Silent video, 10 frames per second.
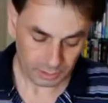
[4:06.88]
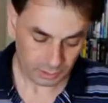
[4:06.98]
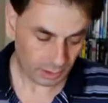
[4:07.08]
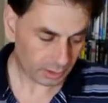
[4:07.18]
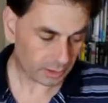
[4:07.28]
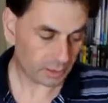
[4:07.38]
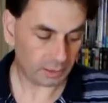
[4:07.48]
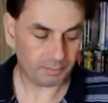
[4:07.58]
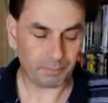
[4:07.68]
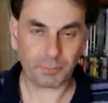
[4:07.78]
So next
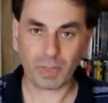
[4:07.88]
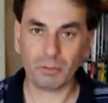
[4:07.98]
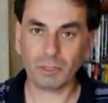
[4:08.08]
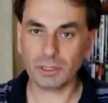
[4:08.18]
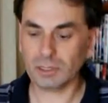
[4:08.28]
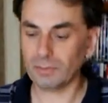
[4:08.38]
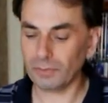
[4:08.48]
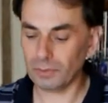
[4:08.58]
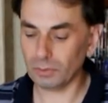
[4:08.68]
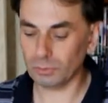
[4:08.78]
um, we'll get some
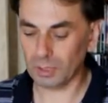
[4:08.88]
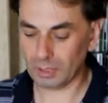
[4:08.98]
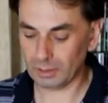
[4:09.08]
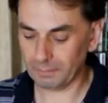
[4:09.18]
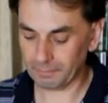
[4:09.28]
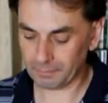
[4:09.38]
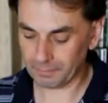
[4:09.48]
film here